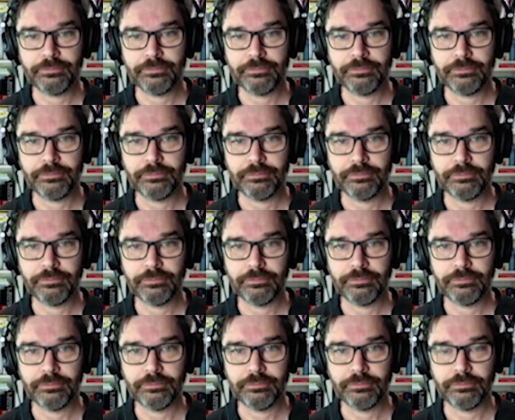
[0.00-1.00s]

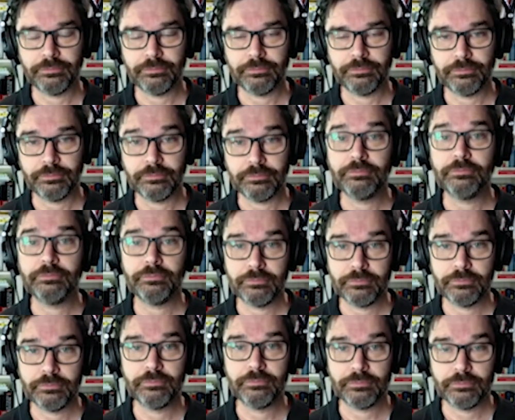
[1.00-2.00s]

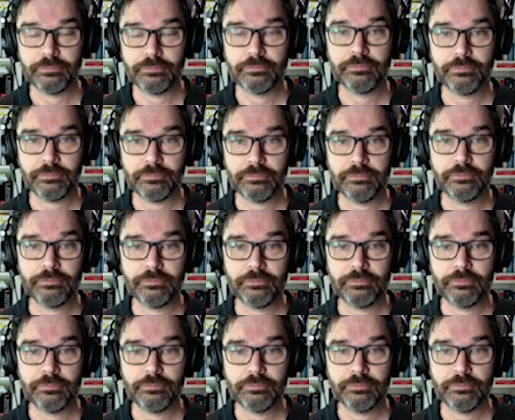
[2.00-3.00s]

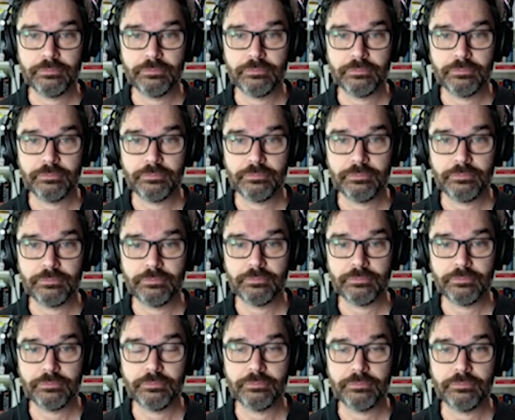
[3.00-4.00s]

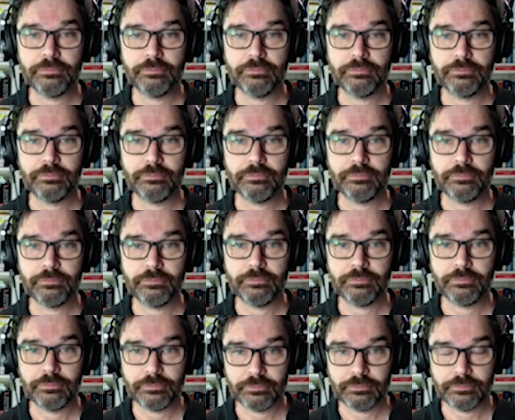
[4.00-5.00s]

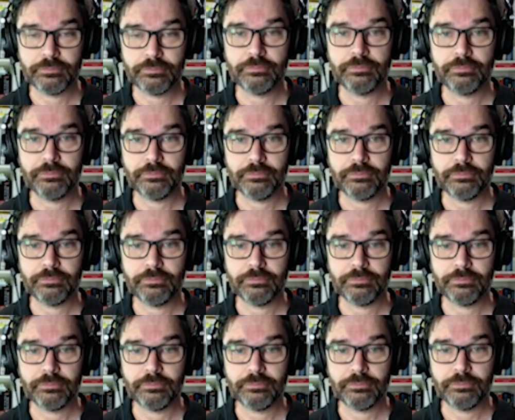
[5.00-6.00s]

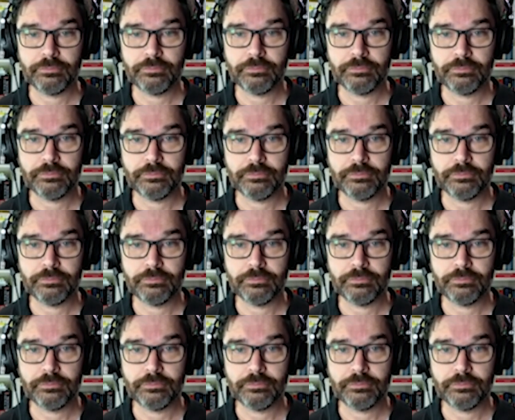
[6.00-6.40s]
No words are spoken by the person on screen.